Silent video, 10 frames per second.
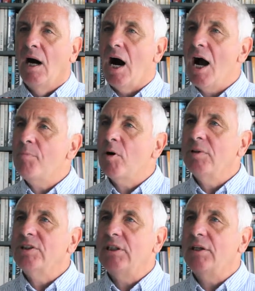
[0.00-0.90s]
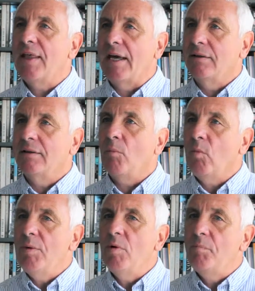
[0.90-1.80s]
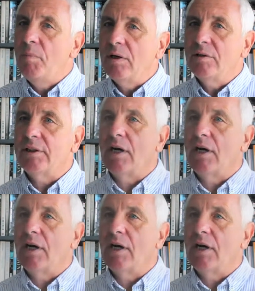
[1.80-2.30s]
I promised her then that we would build